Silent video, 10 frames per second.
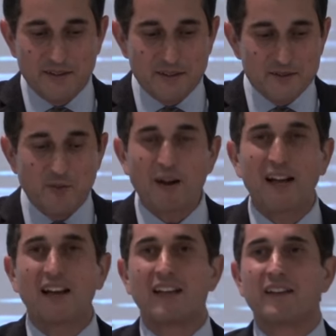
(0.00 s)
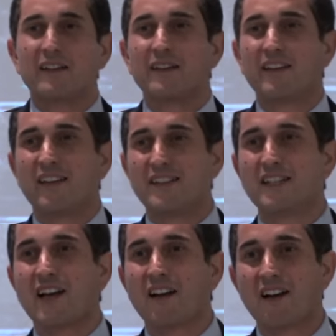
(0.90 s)
So, brethren, is it
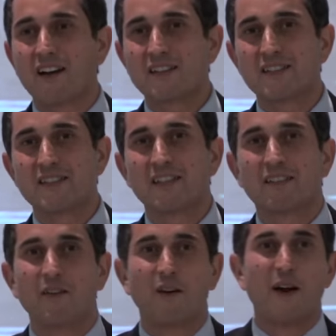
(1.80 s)
a curse or